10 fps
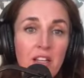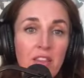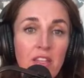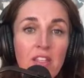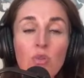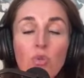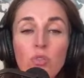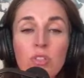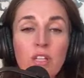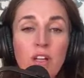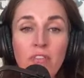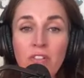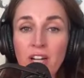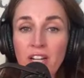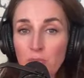These tools can
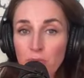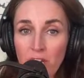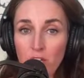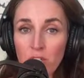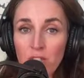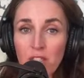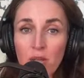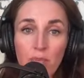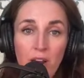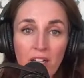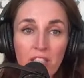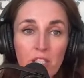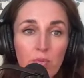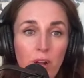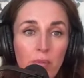offer explanations,
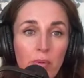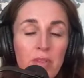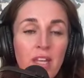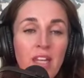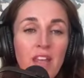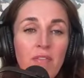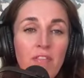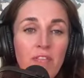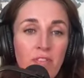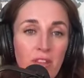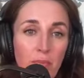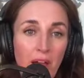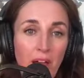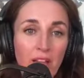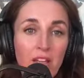practice problems, and even
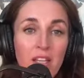feedback,